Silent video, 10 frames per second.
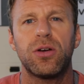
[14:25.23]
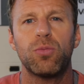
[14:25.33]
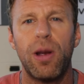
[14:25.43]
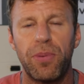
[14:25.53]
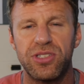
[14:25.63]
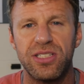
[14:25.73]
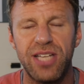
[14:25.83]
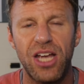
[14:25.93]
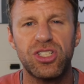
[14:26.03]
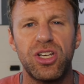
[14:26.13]

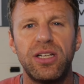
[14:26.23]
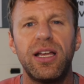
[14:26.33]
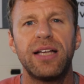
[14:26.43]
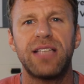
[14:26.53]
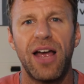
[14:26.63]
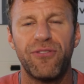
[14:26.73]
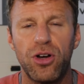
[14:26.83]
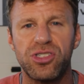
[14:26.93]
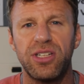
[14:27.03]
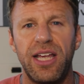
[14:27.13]
representation,
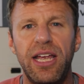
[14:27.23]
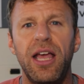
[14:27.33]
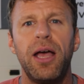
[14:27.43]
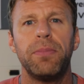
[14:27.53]
diversity,